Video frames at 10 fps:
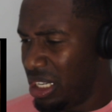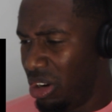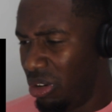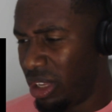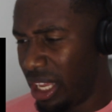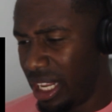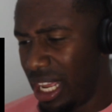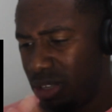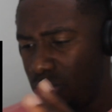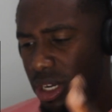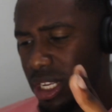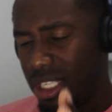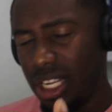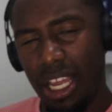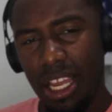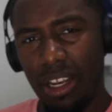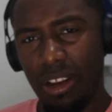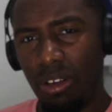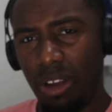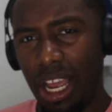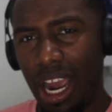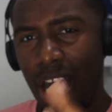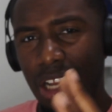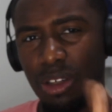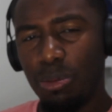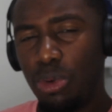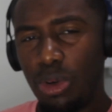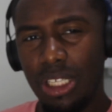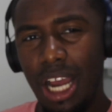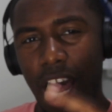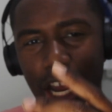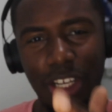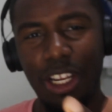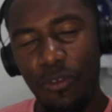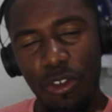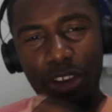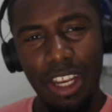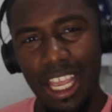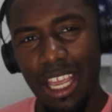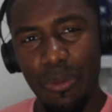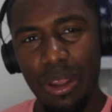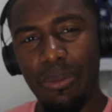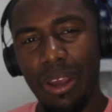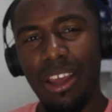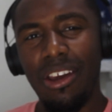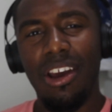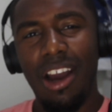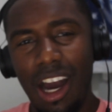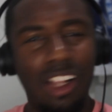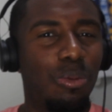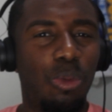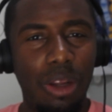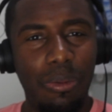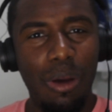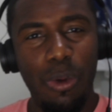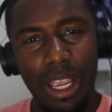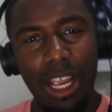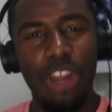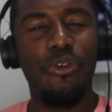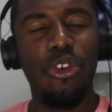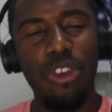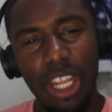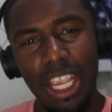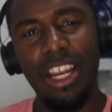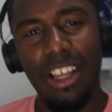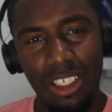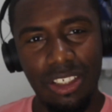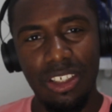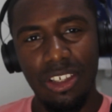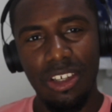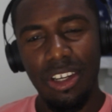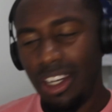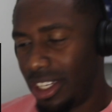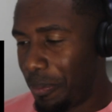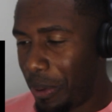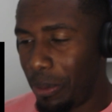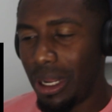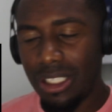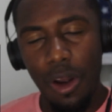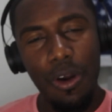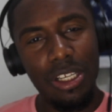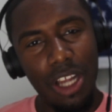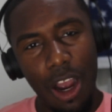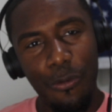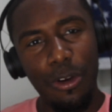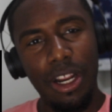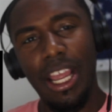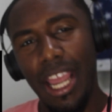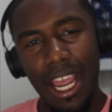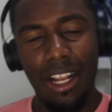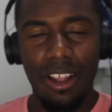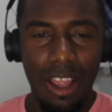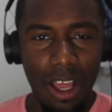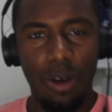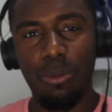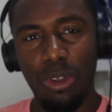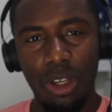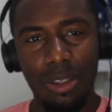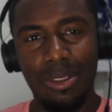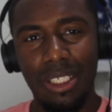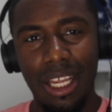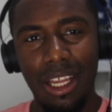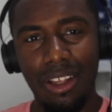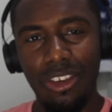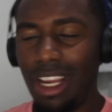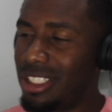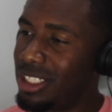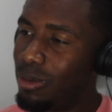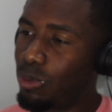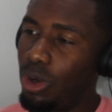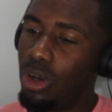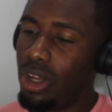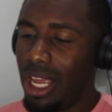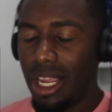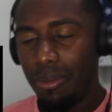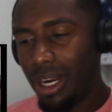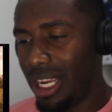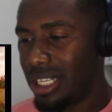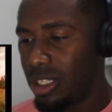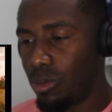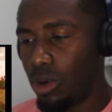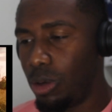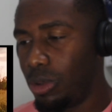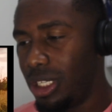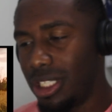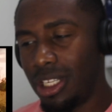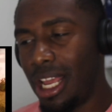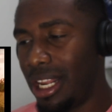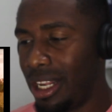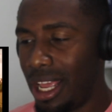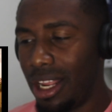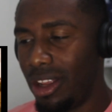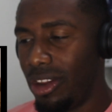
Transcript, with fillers: Okay, that's what he's saying. Okay, holler boys. Holler if you need me, man. Holler boy, man. We here if you need us. The people that's always offering a hand to help. You know what I'm saying? You got something wrong. Hey, man, I got something wrong with this and that and that.